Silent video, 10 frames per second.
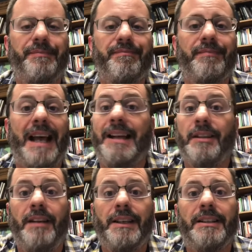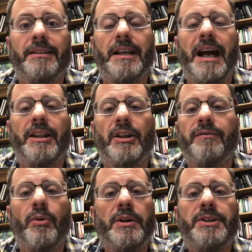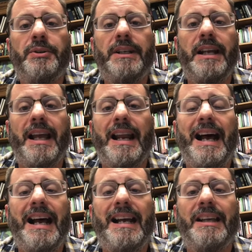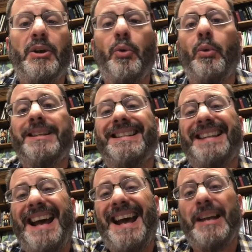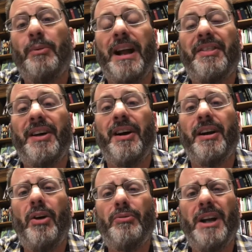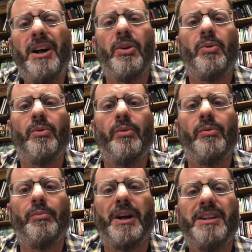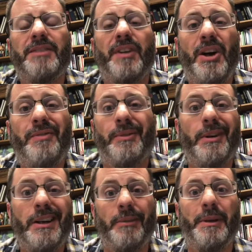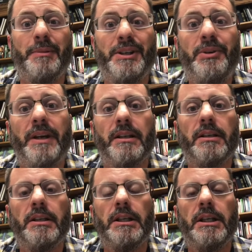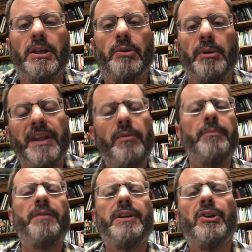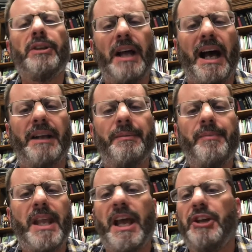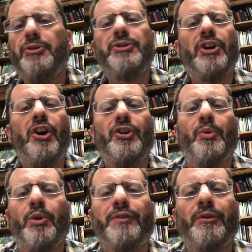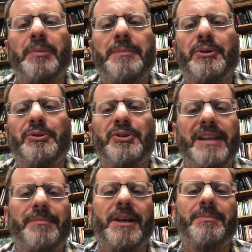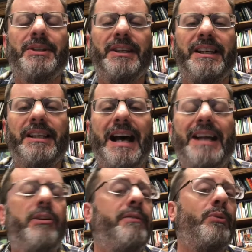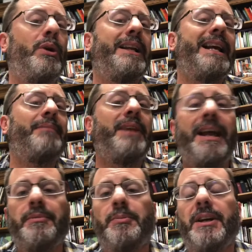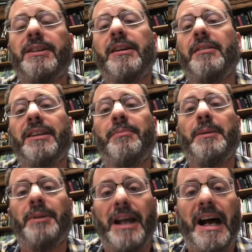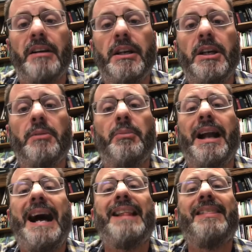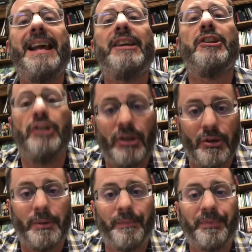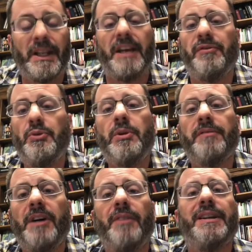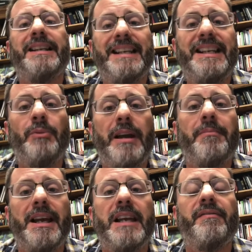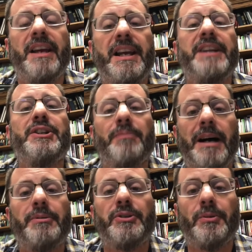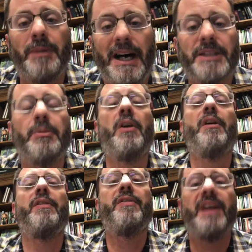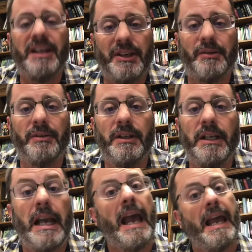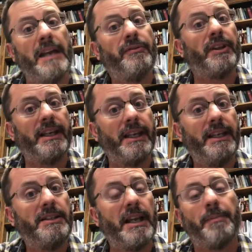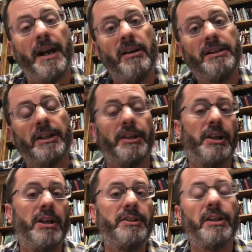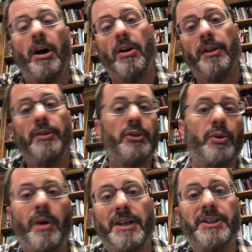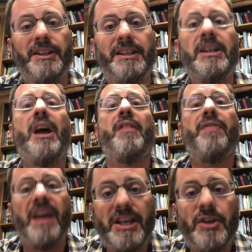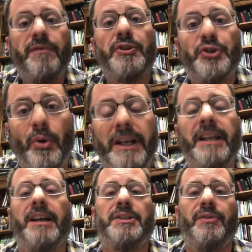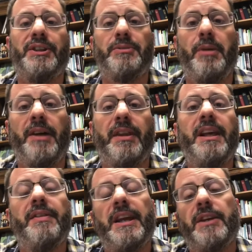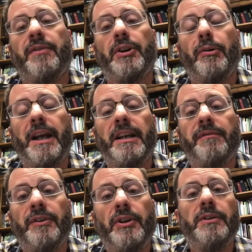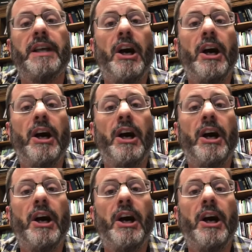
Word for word: I love it. I look forward to it, and I was sad when I thought, oh no, because of COVID, we're not going to be able to do it. But then we moved it online, and you saw the wonderful people who stepped up to lead. I don't even want to name names because I'll leave people out, but I thank you. If you were involved in any way making Vacation Bible School possible, thank you. And for the kids and parents and adults and all those who are watching this, thank you for joining us for this month. Thank you for donating food to help